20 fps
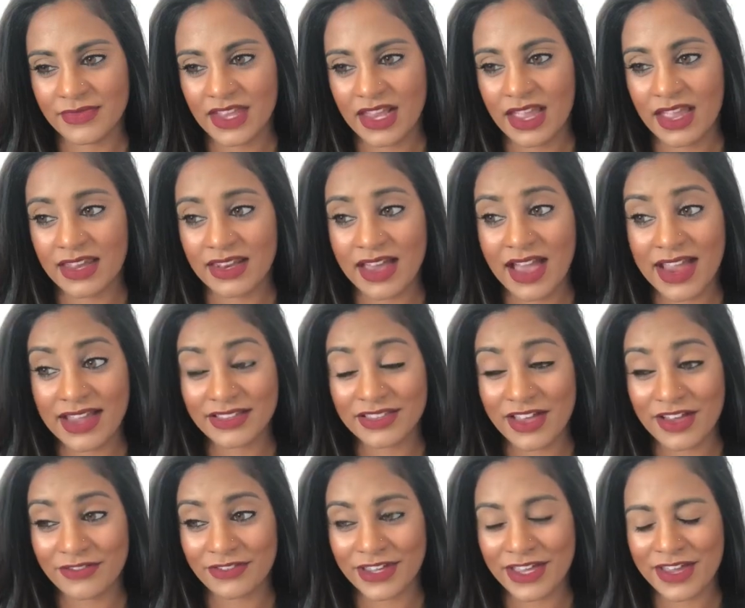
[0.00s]
And I
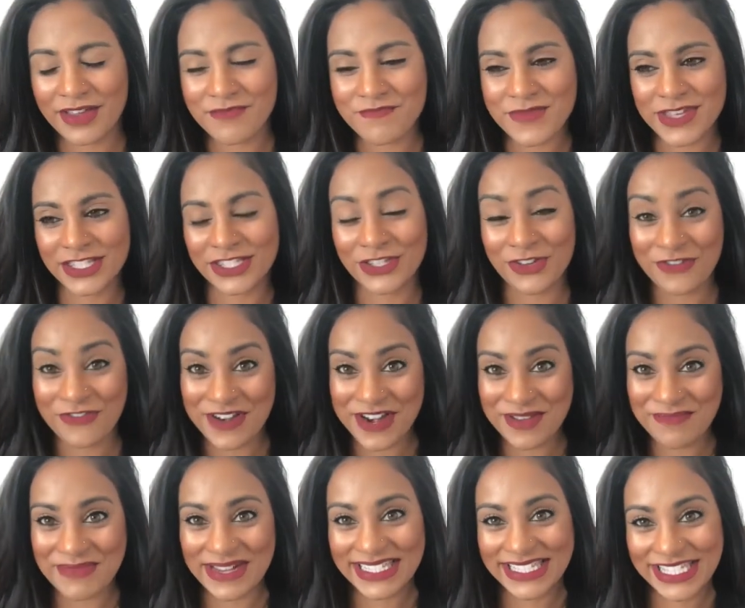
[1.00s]
love it. It's so funny.
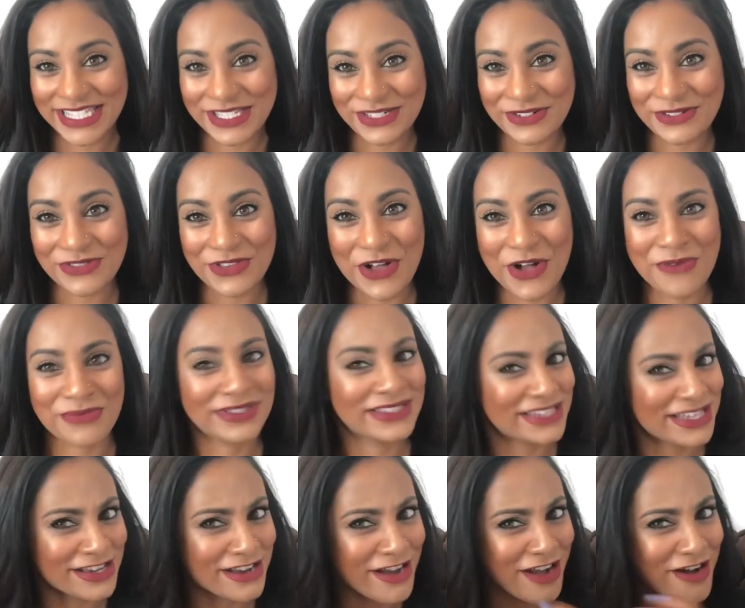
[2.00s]
My sister-in-law was
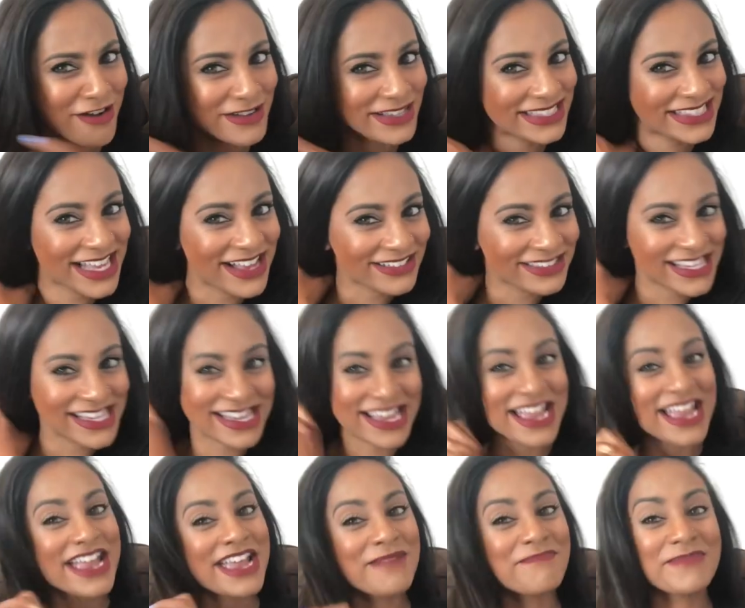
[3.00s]
like, oh, it sounds like
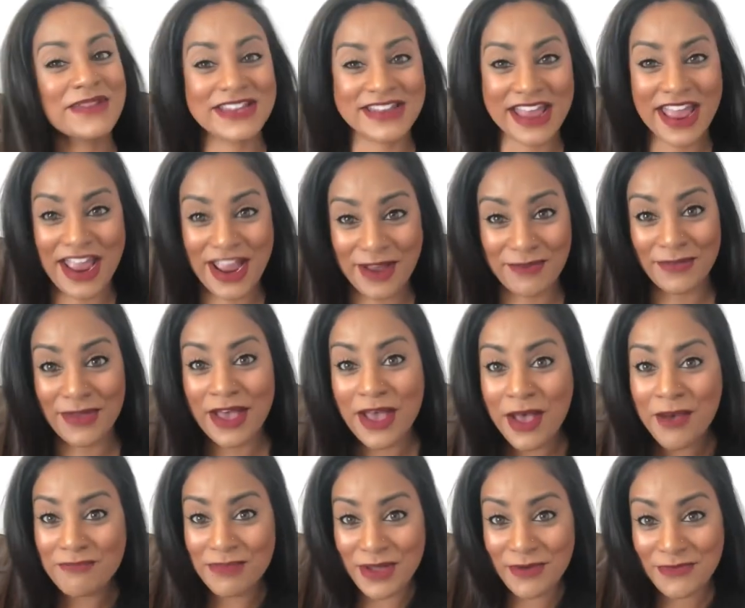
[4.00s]
a hippie name,
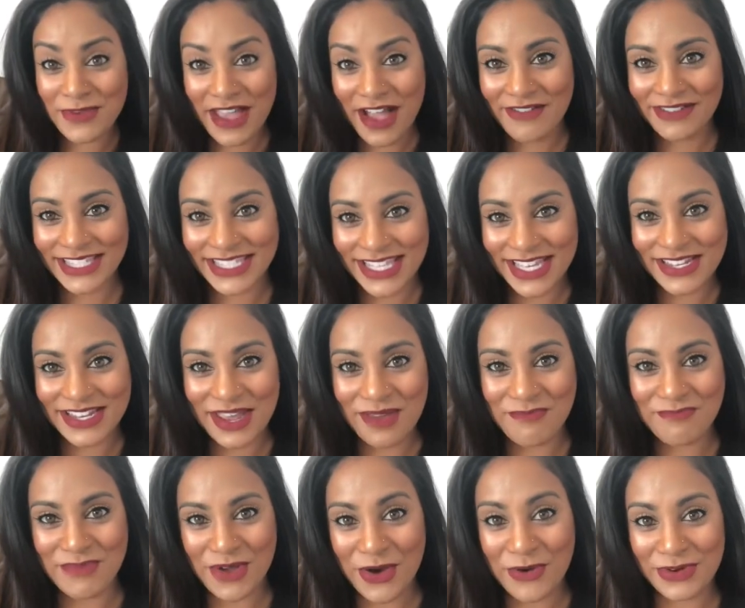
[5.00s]
but we have a son
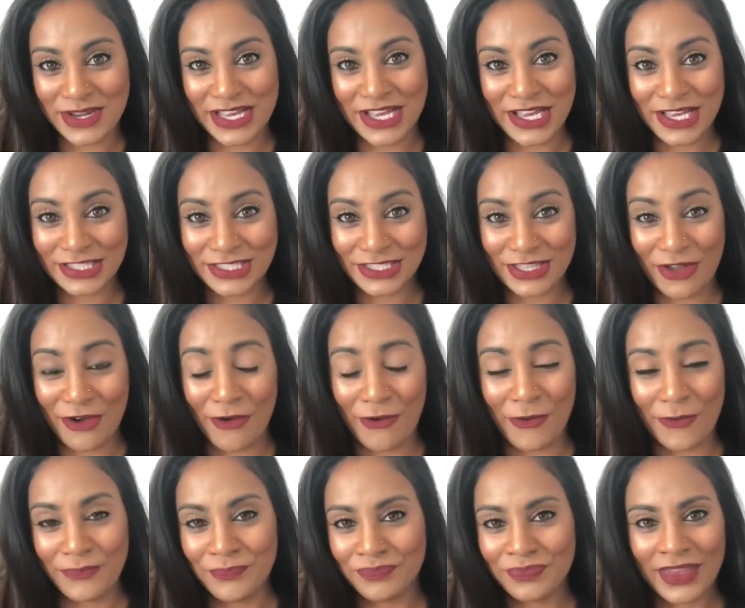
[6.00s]
named Bodhi,
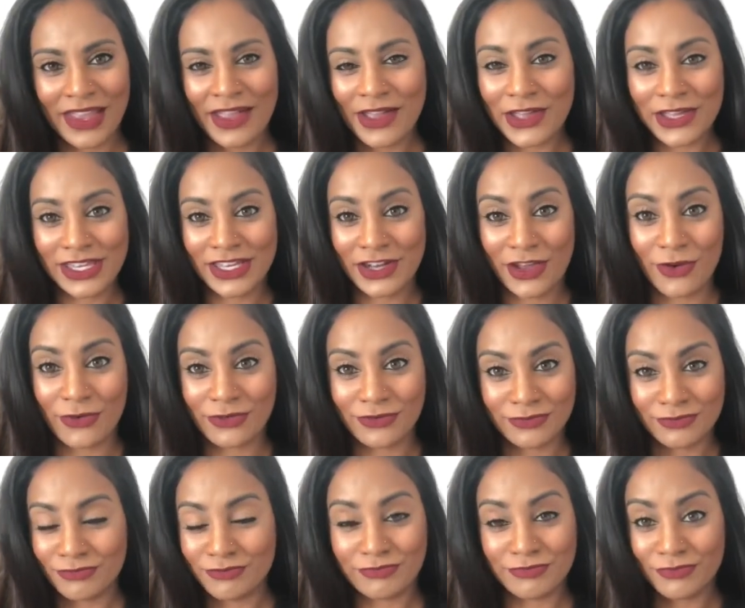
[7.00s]
so, you know,
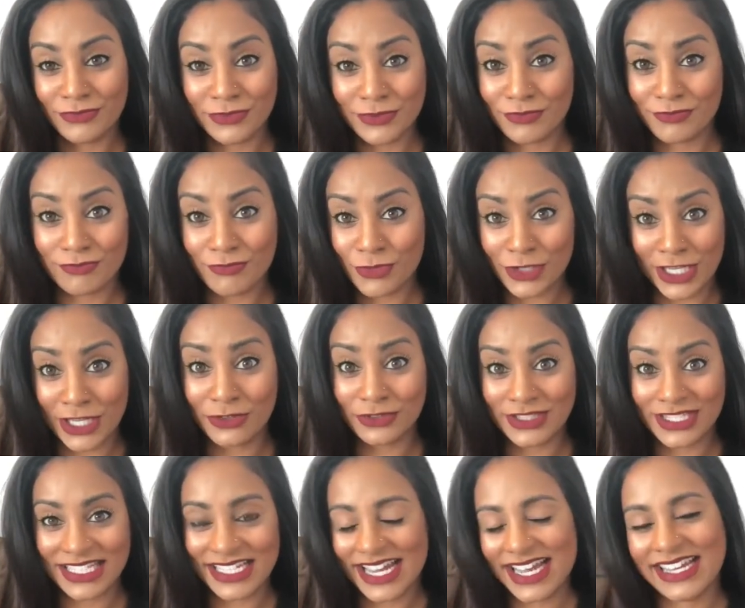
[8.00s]

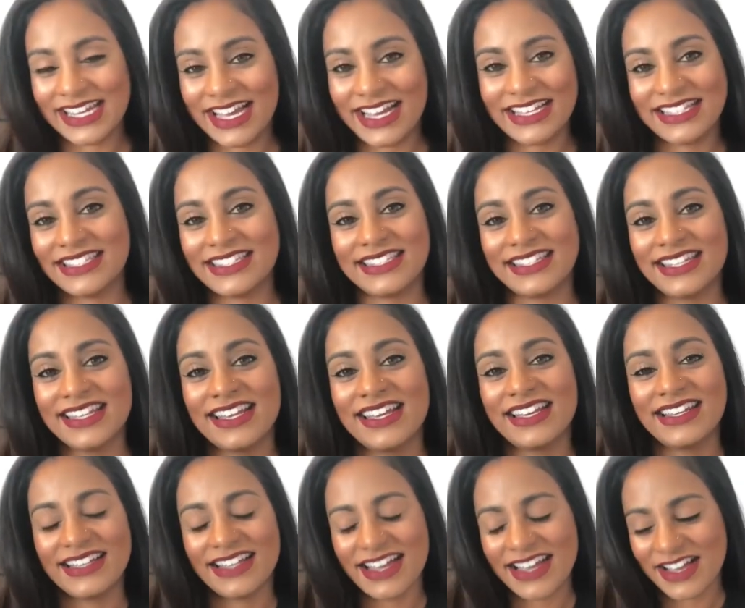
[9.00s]
guilty, I guess.
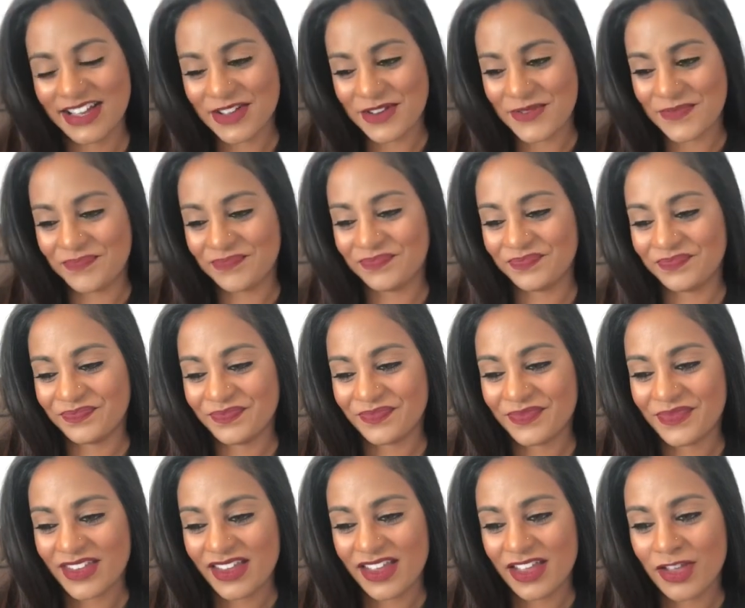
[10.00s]

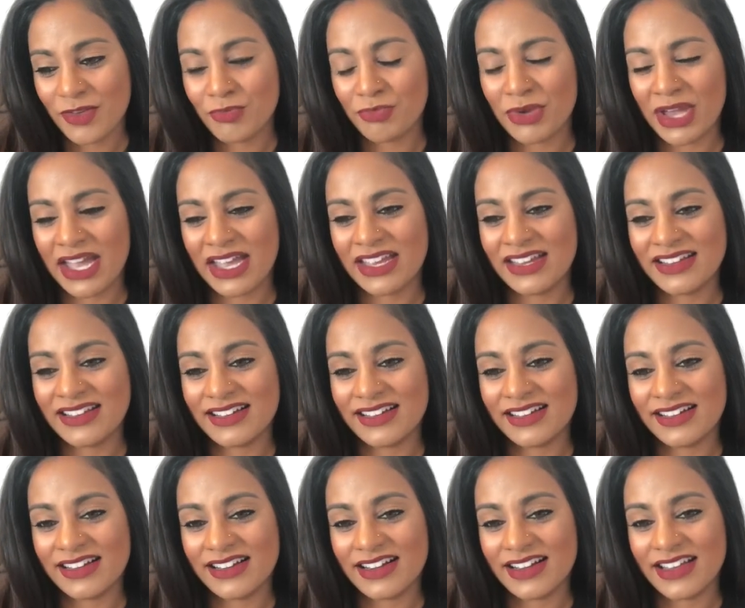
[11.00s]
But
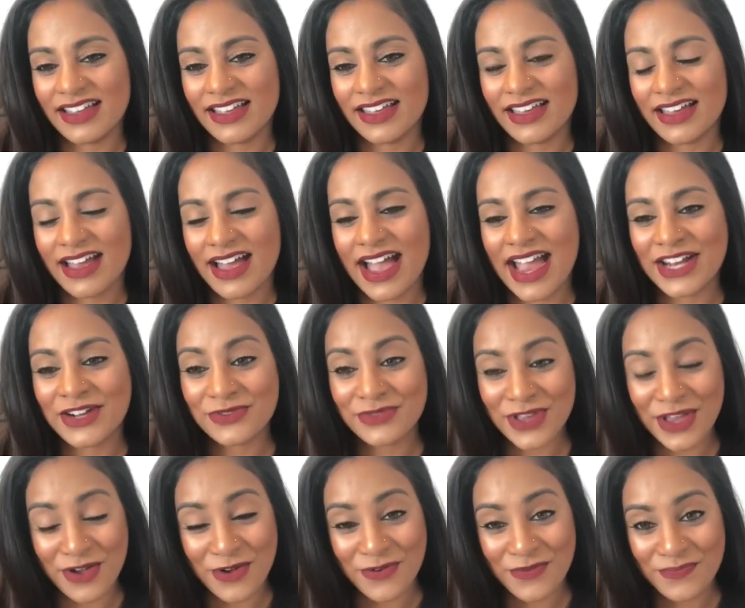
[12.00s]
I don't
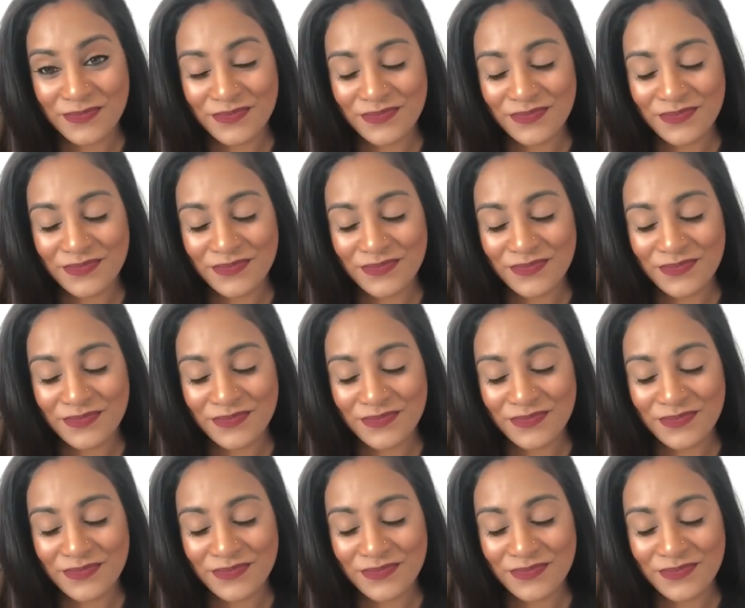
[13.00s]
know.